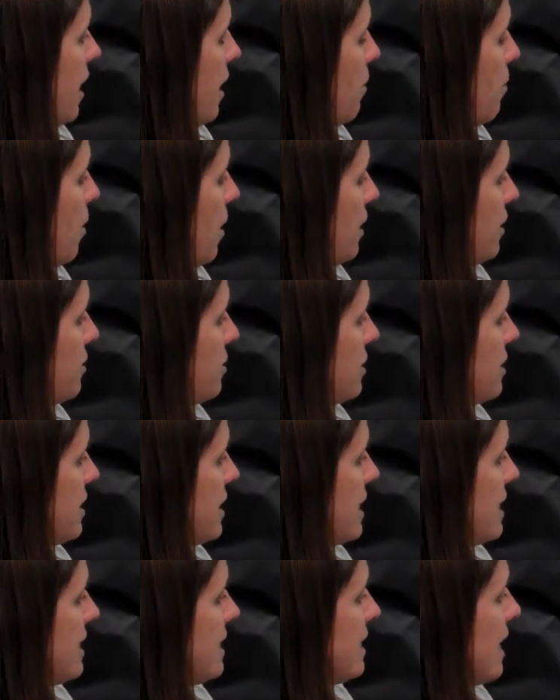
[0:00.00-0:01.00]
I want you to
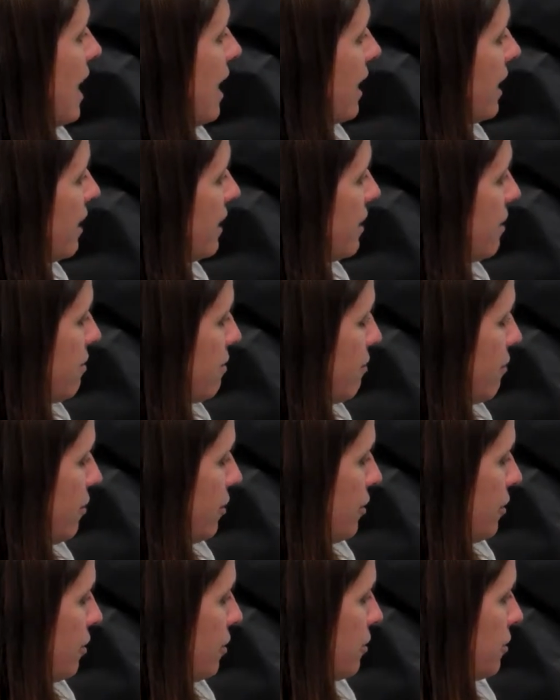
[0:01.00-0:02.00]
take negative
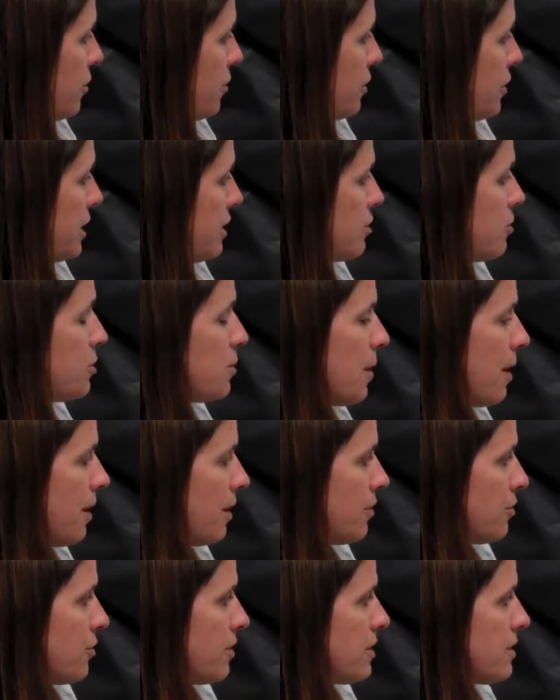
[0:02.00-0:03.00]
32
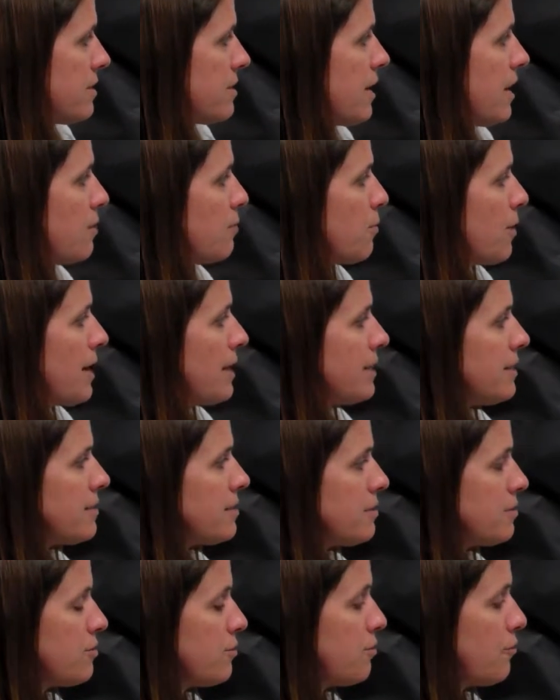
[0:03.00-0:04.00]
hundredths and write it
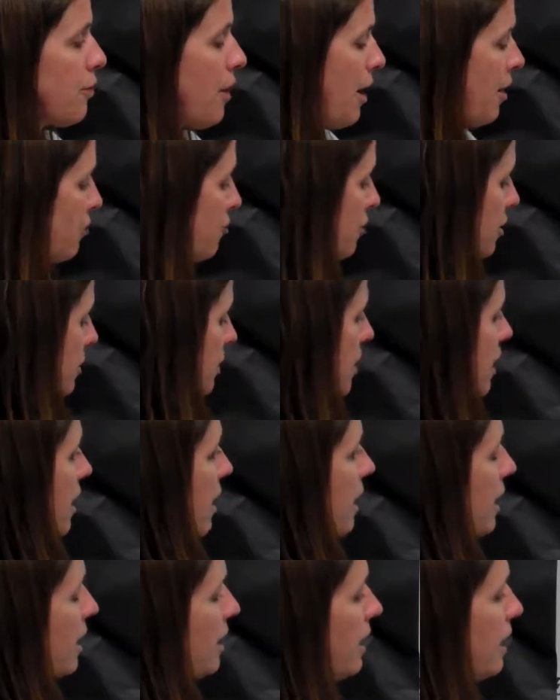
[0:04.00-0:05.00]
as a fraction,
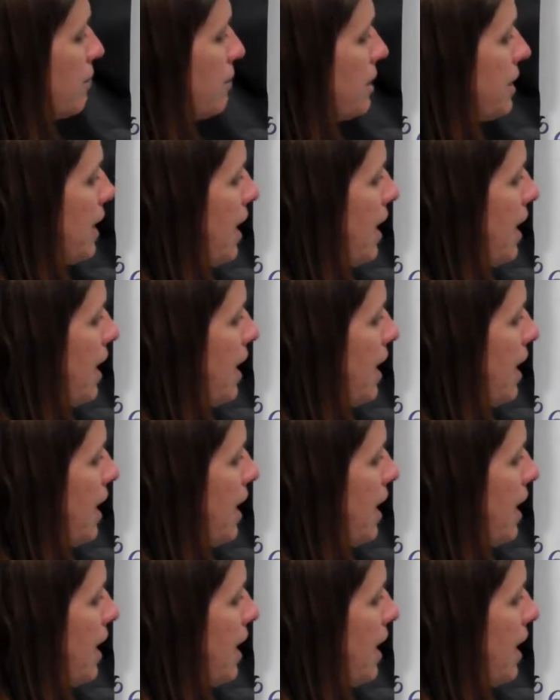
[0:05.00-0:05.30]
and I'm going